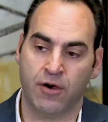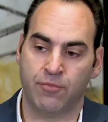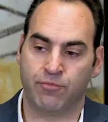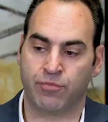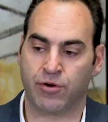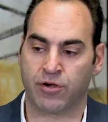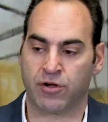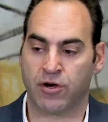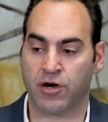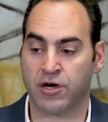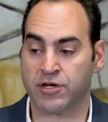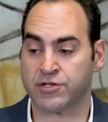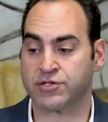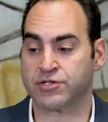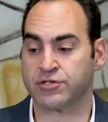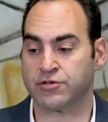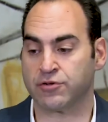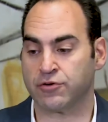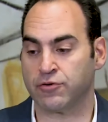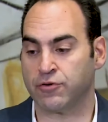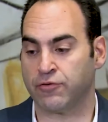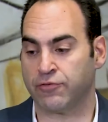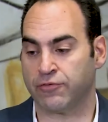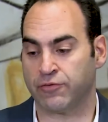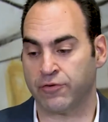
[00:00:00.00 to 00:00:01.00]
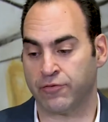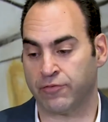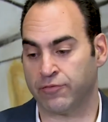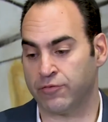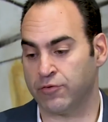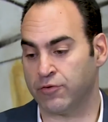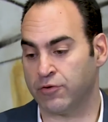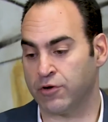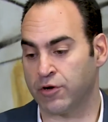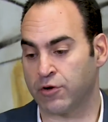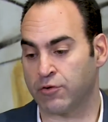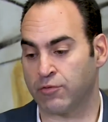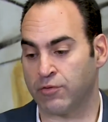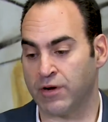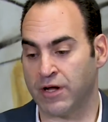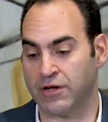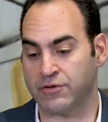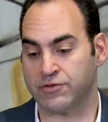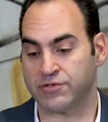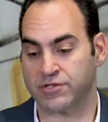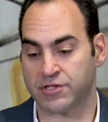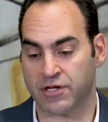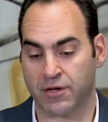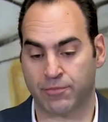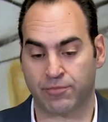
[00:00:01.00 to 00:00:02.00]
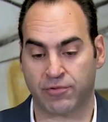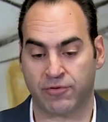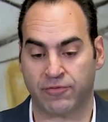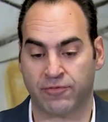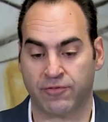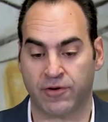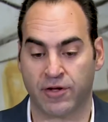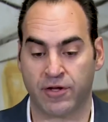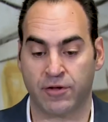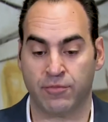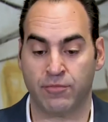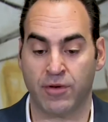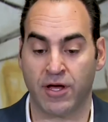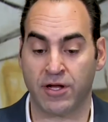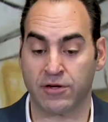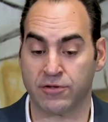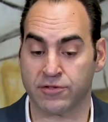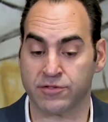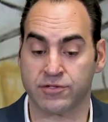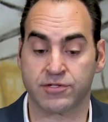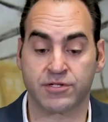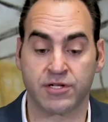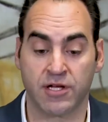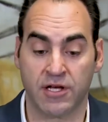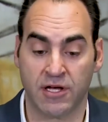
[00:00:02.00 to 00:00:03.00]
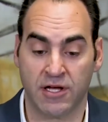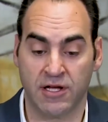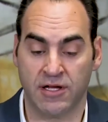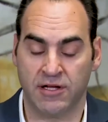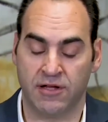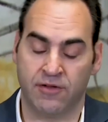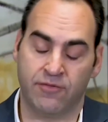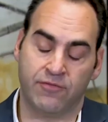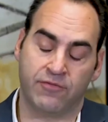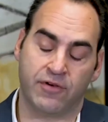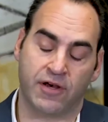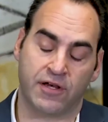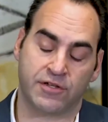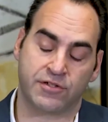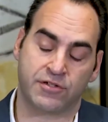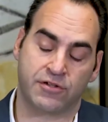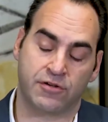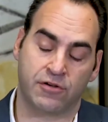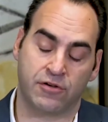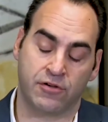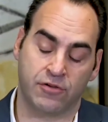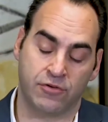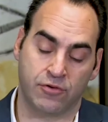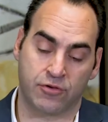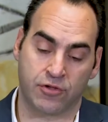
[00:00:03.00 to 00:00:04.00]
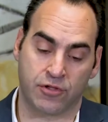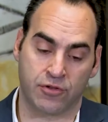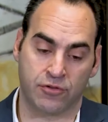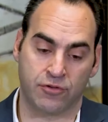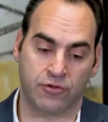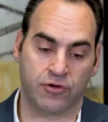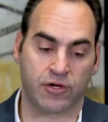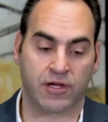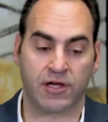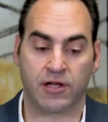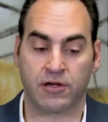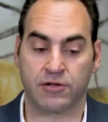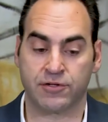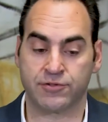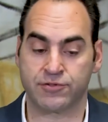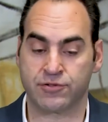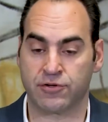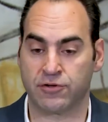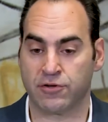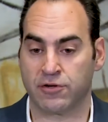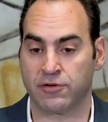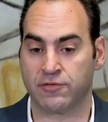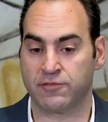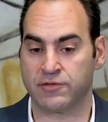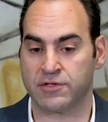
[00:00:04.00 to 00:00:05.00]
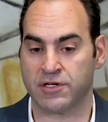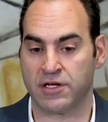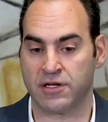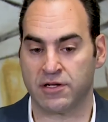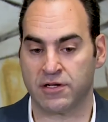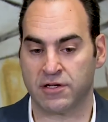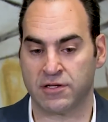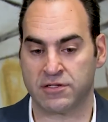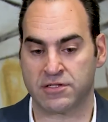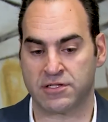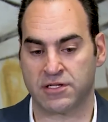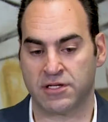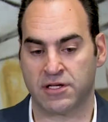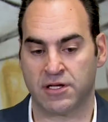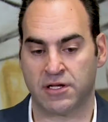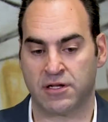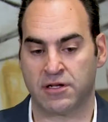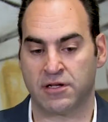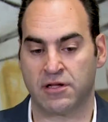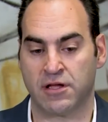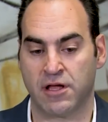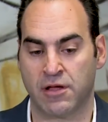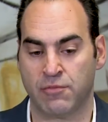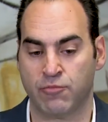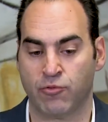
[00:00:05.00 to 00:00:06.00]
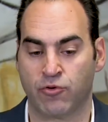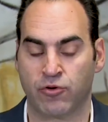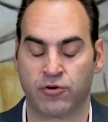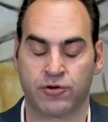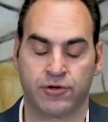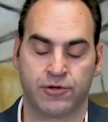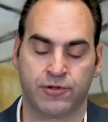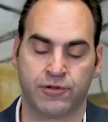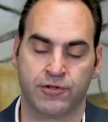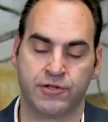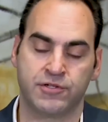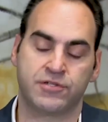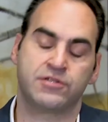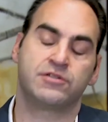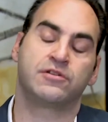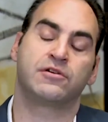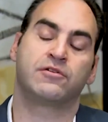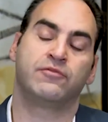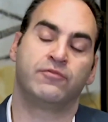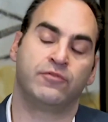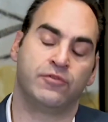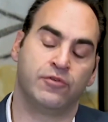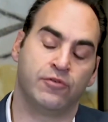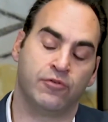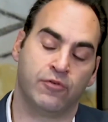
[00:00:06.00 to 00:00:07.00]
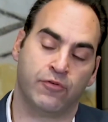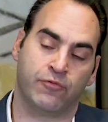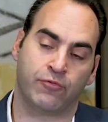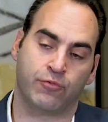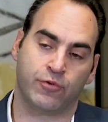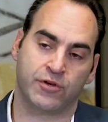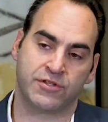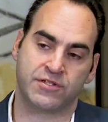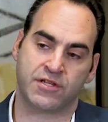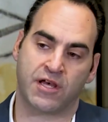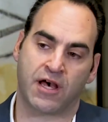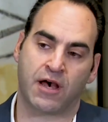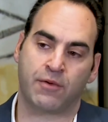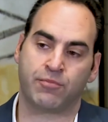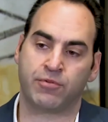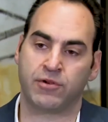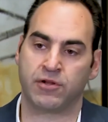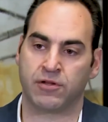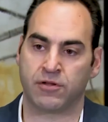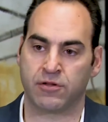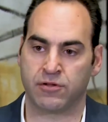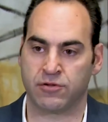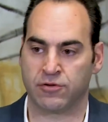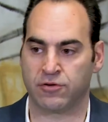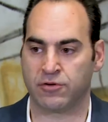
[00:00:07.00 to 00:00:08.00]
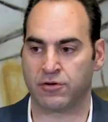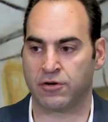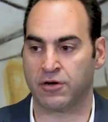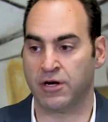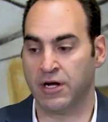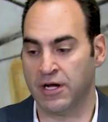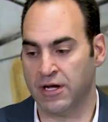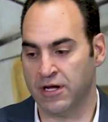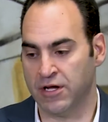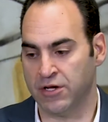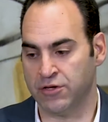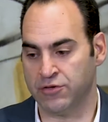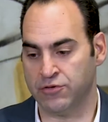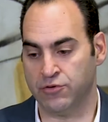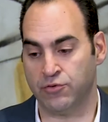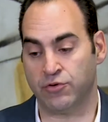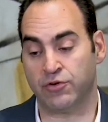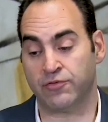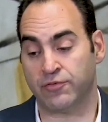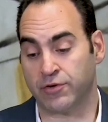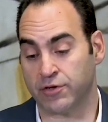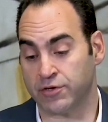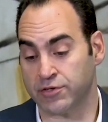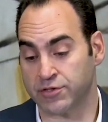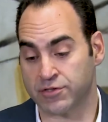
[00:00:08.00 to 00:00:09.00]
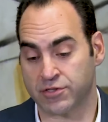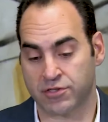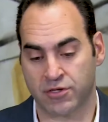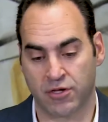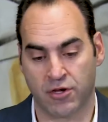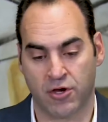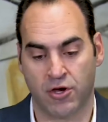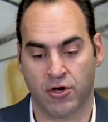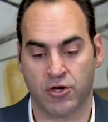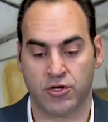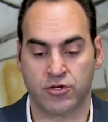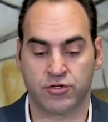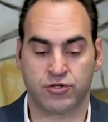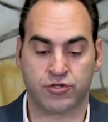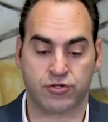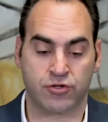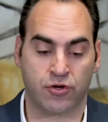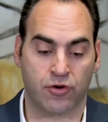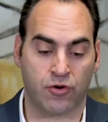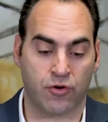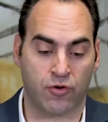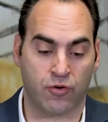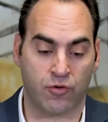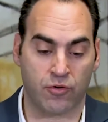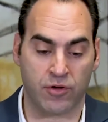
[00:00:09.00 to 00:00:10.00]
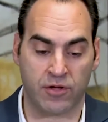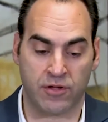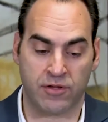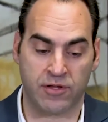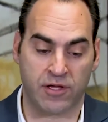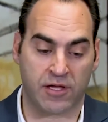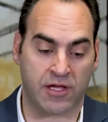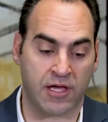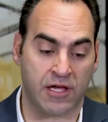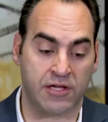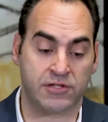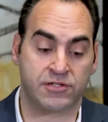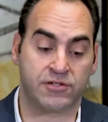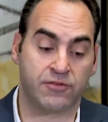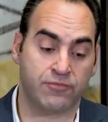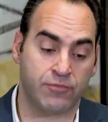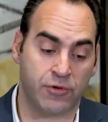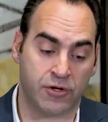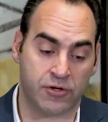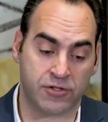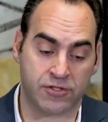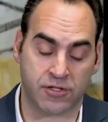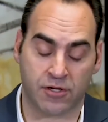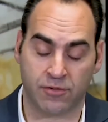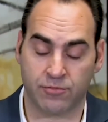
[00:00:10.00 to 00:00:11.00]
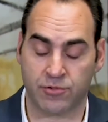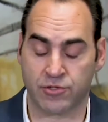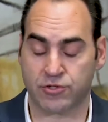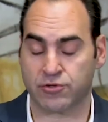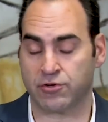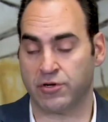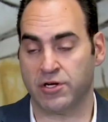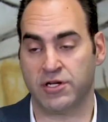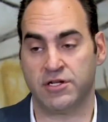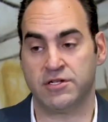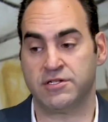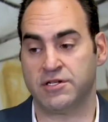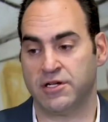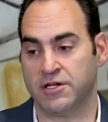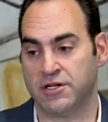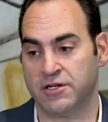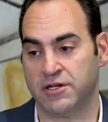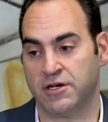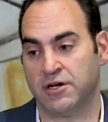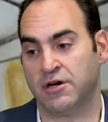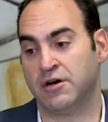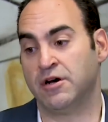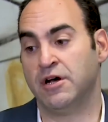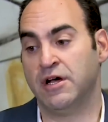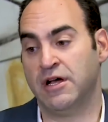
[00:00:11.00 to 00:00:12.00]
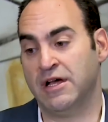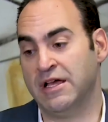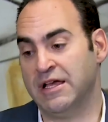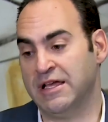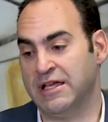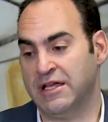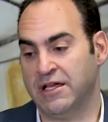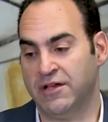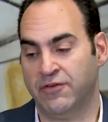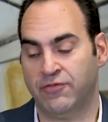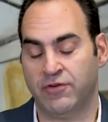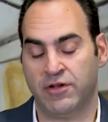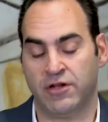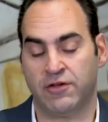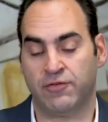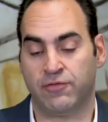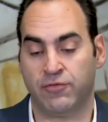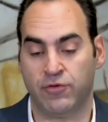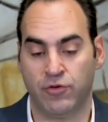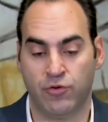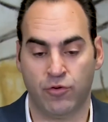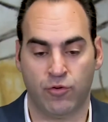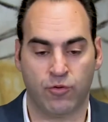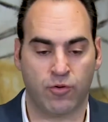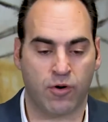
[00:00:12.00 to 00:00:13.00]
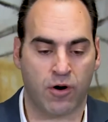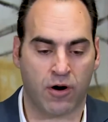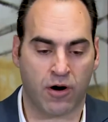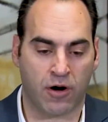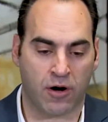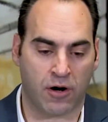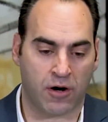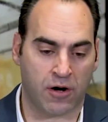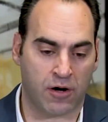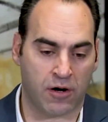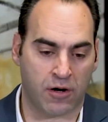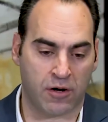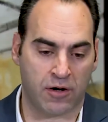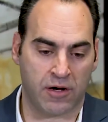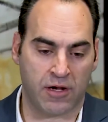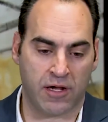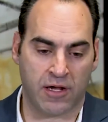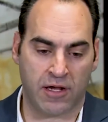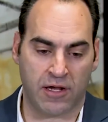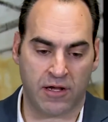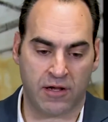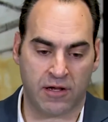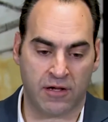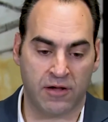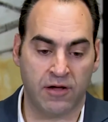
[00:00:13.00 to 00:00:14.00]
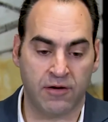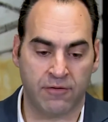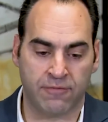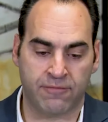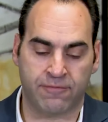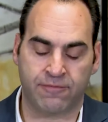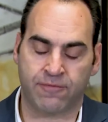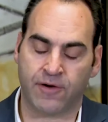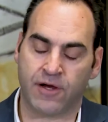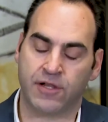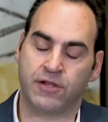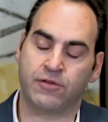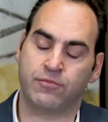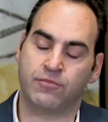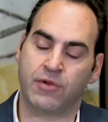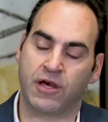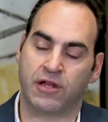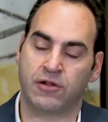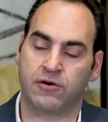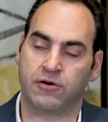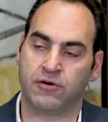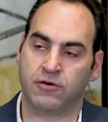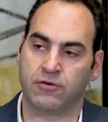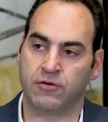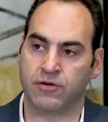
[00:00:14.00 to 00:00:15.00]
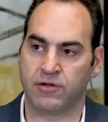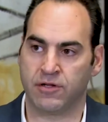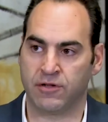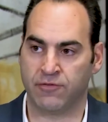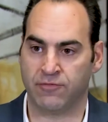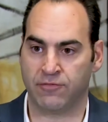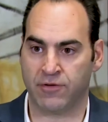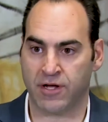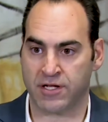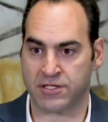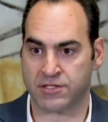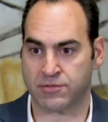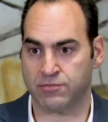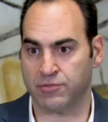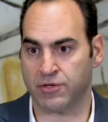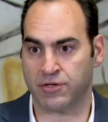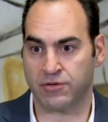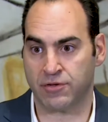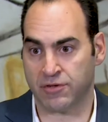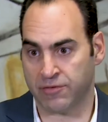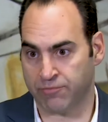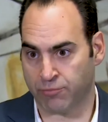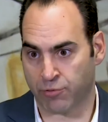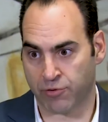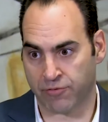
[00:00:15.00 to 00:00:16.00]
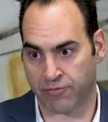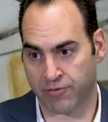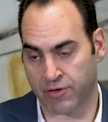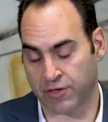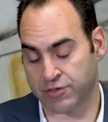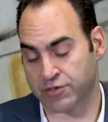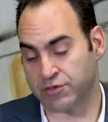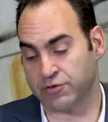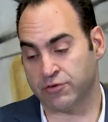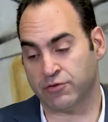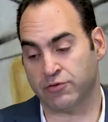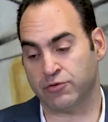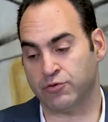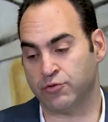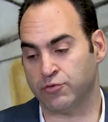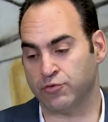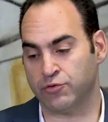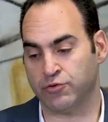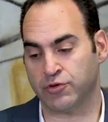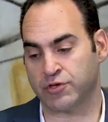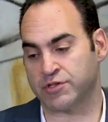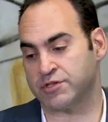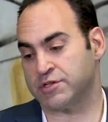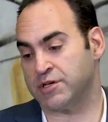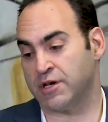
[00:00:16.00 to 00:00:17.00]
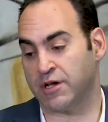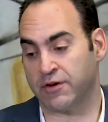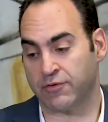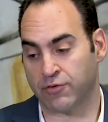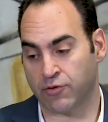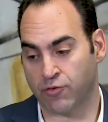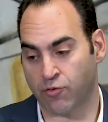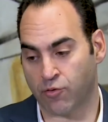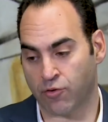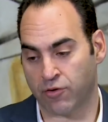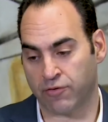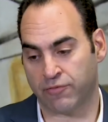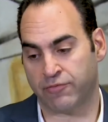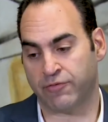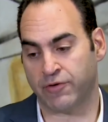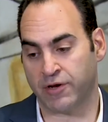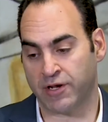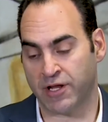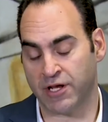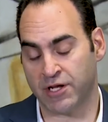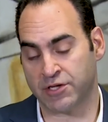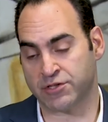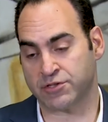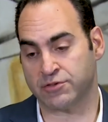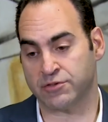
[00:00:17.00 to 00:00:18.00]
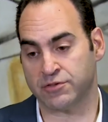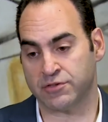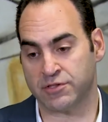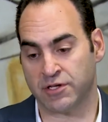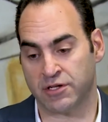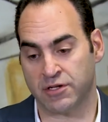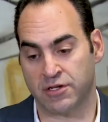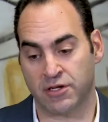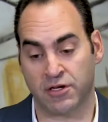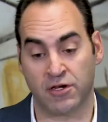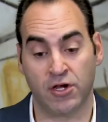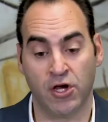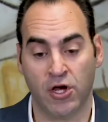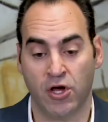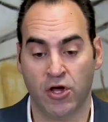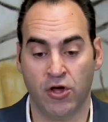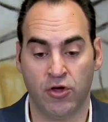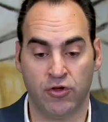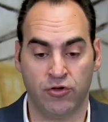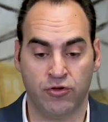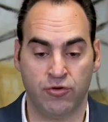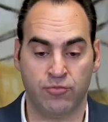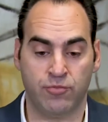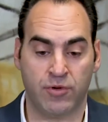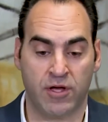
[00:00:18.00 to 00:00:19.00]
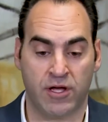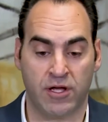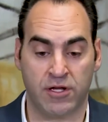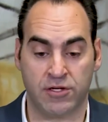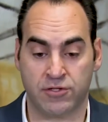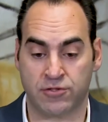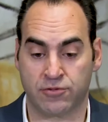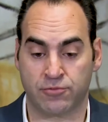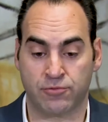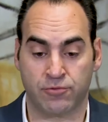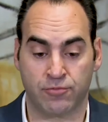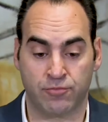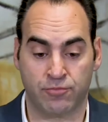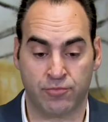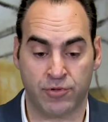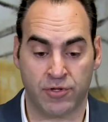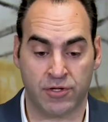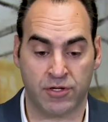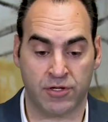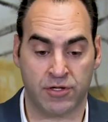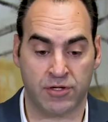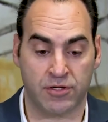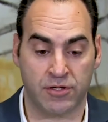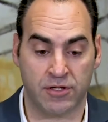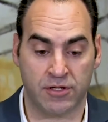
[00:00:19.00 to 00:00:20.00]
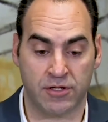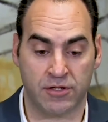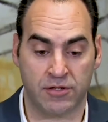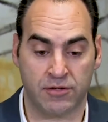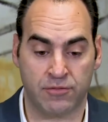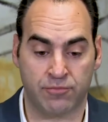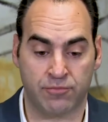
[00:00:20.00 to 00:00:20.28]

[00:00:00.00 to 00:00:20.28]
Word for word: But also, if you're a grounds-up or fundamentals investor, you can look at alternative data to get a more holistic view of what's happening in your universe. So in the case of maritime and trade data, even if you are a fundamental investment professional who looks at core financial data, you may be